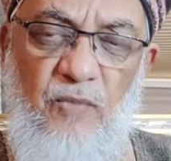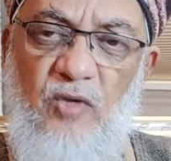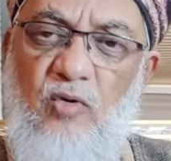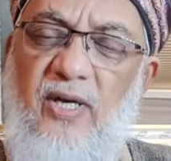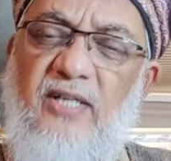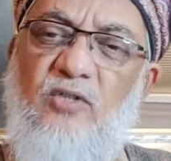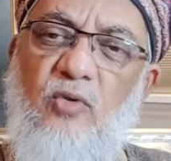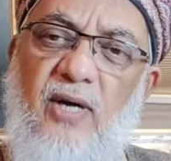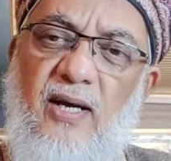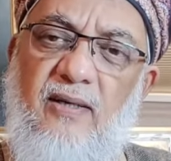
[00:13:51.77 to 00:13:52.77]
So let us
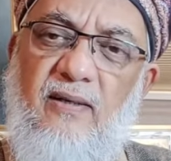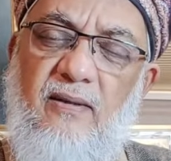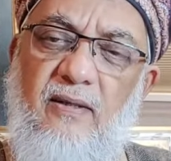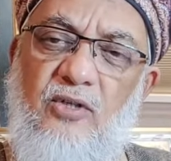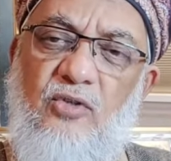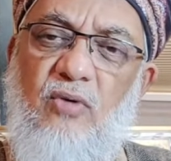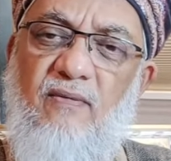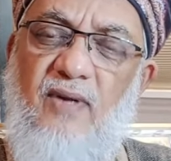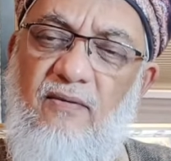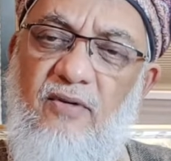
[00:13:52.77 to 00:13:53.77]
look at the issue
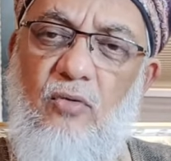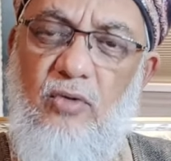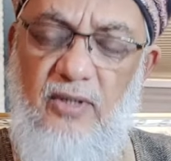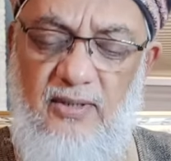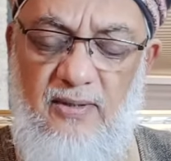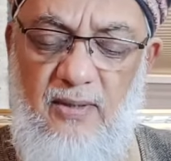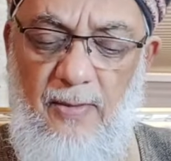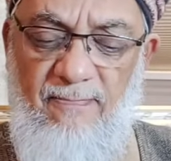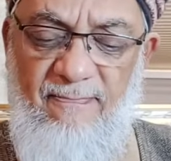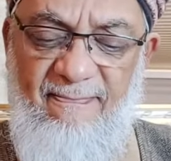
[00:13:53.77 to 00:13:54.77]
of loving good deeds.
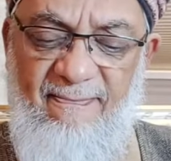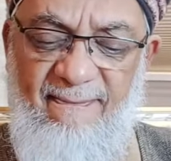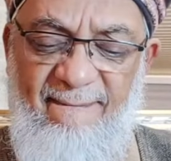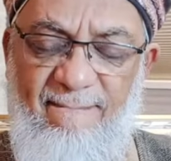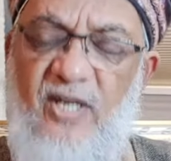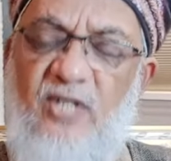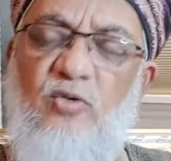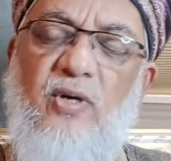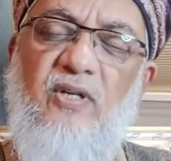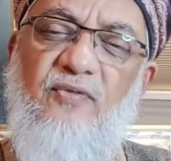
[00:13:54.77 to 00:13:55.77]
Let's
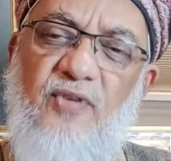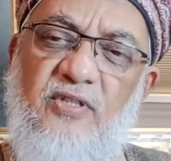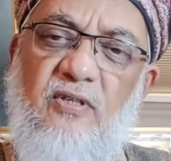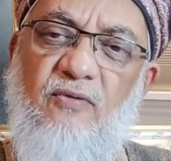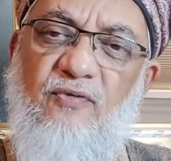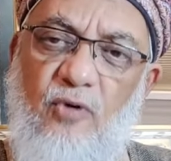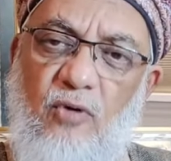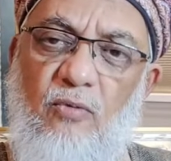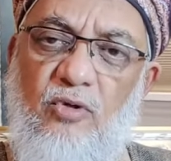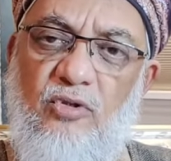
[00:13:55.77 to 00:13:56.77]
look at the first and
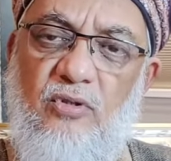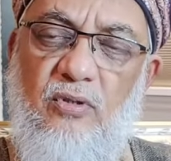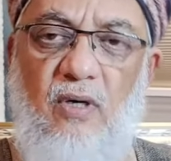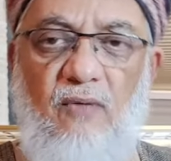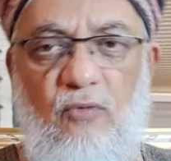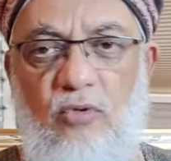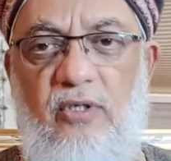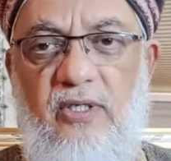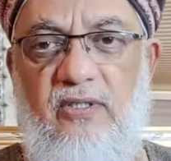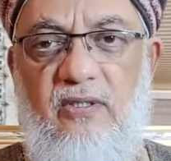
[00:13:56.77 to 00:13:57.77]
foremost of good
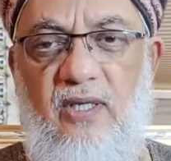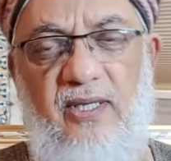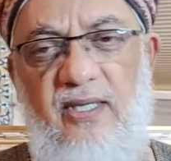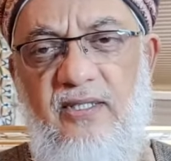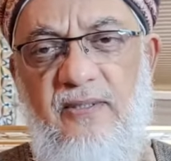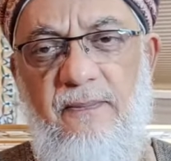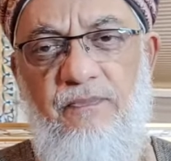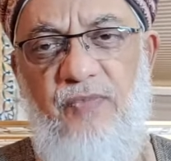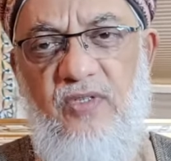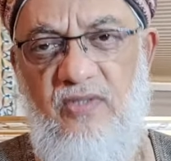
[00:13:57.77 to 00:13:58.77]
deeds, and that is
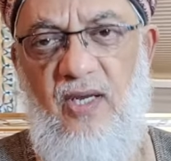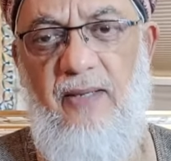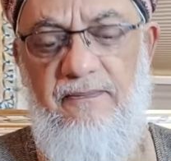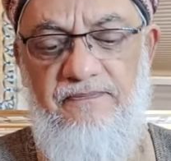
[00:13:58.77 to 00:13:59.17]
Salah.